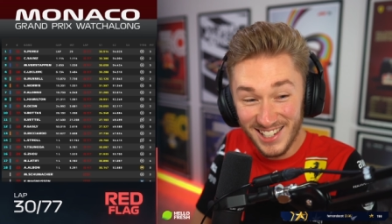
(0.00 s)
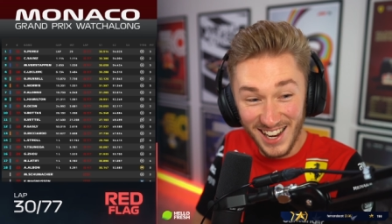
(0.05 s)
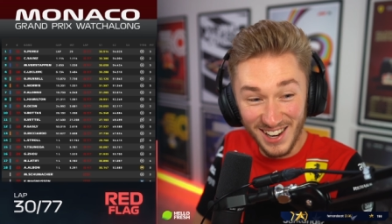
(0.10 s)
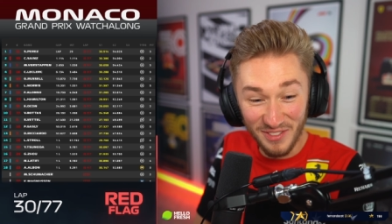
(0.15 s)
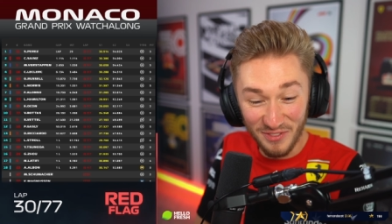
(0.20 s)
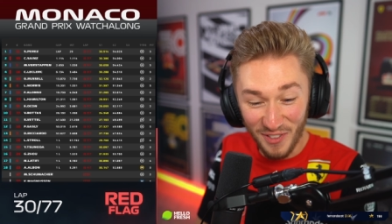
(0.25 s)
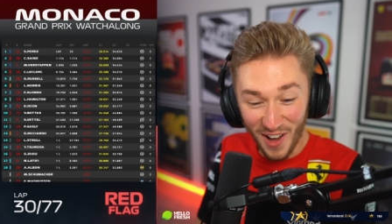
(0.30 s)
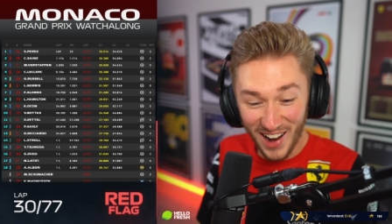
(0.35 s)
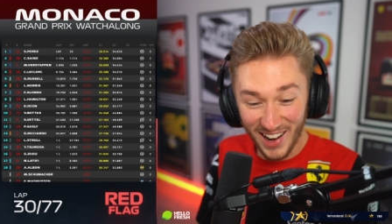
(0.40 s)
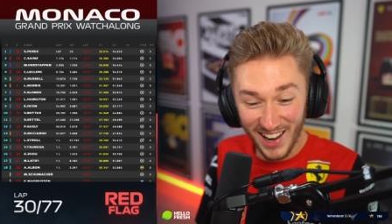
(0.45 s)

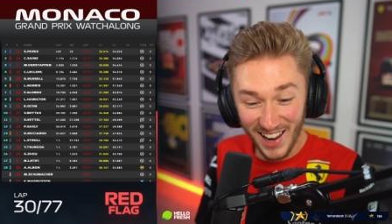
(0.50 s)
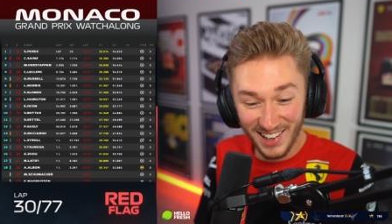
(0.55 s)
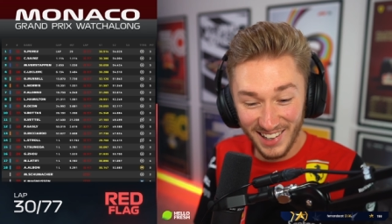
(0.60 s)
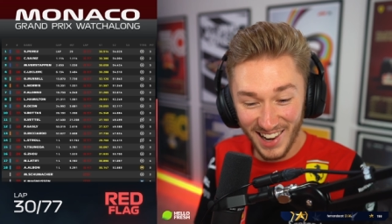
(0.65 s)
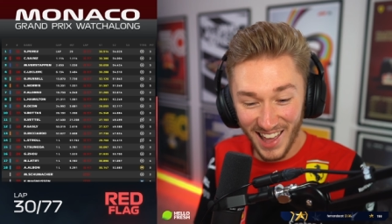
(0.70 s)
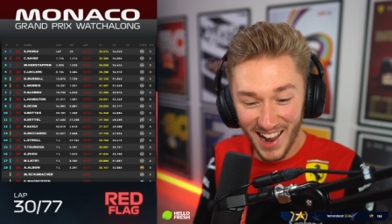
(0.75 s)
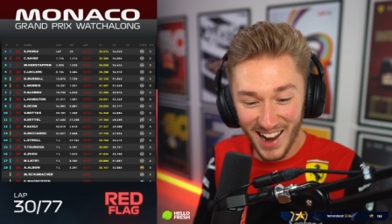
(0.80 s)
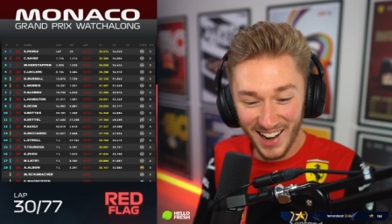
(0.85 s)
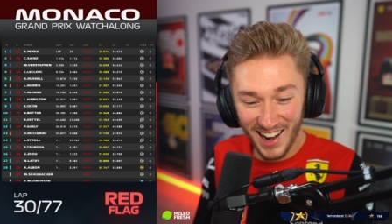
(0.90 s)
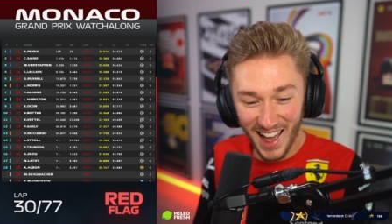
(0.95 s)
isn't fucking
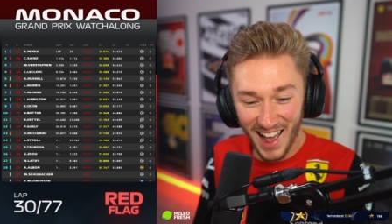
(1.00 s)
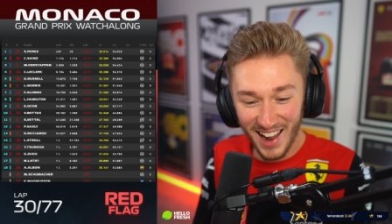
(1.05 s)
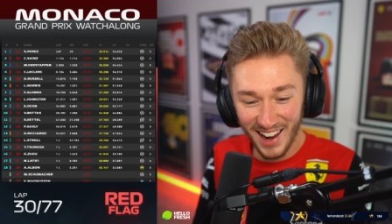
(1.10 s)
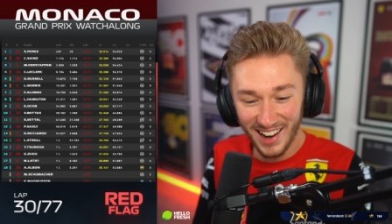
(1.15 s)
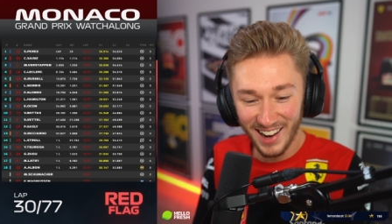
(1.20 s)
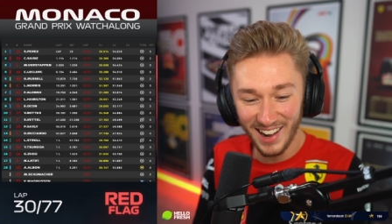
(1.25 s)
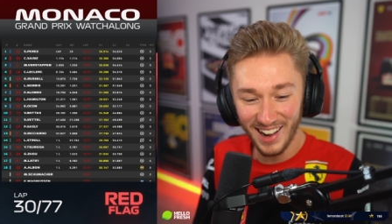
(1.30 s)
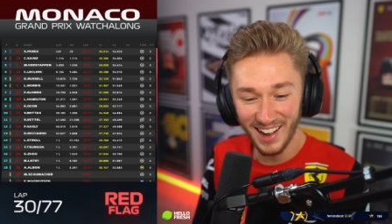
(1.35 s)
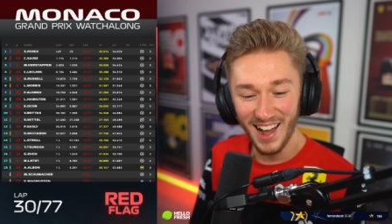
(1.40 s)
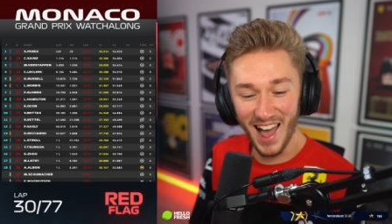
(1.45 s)

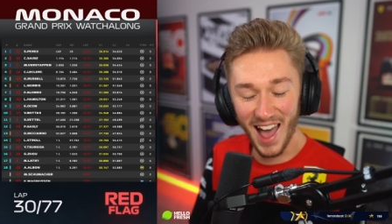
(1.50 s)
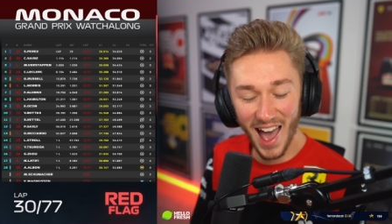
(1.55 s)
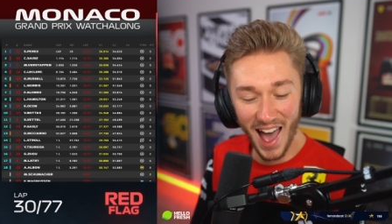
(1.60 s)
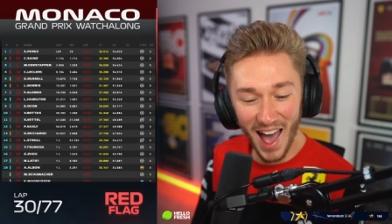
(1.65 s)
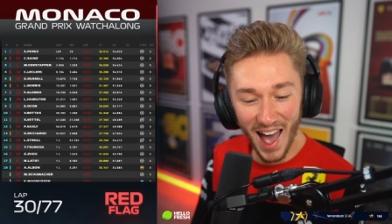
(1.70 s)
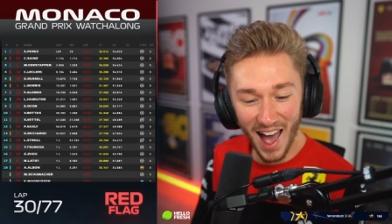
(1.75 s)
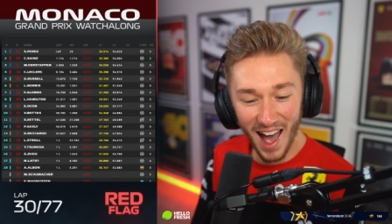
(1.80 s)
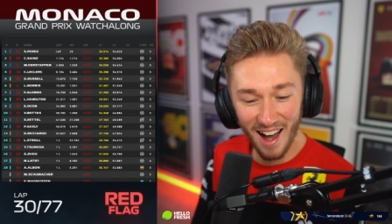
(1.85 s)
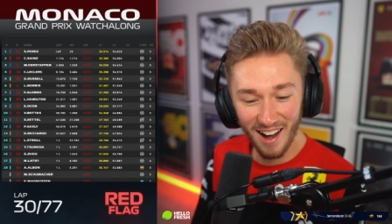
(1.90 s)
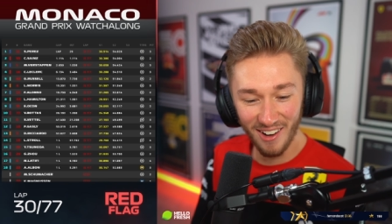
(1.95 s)
leading!
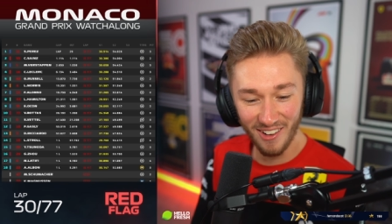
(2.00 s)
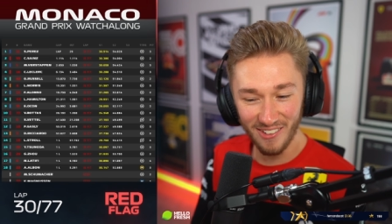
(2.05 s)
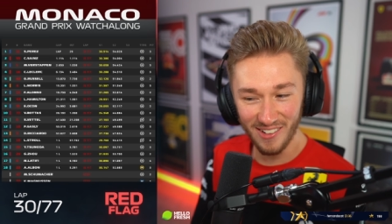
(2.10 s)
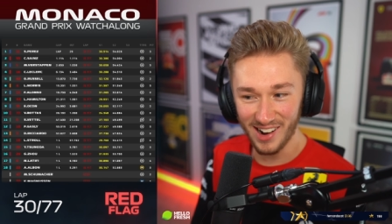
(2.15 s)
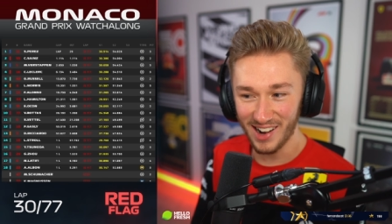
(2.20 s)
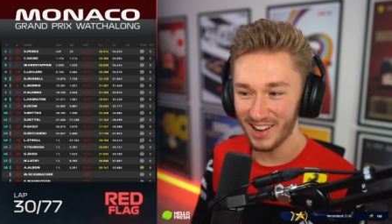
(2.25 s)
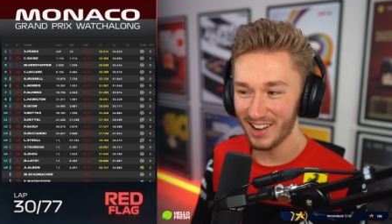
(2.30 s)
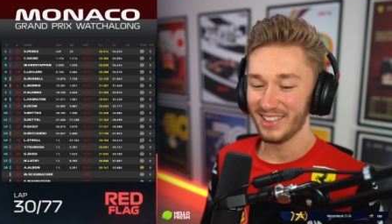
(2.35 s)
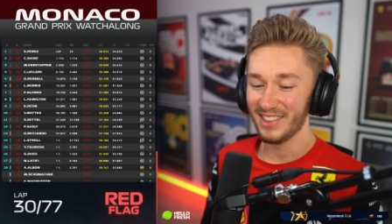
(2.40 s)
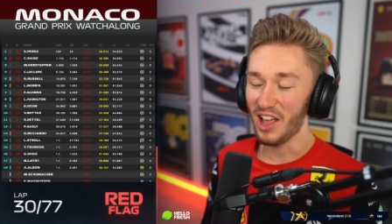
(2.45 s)

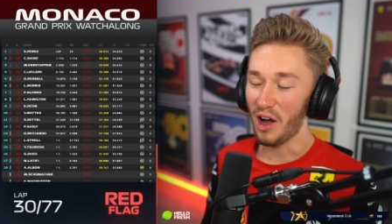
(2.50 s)
How?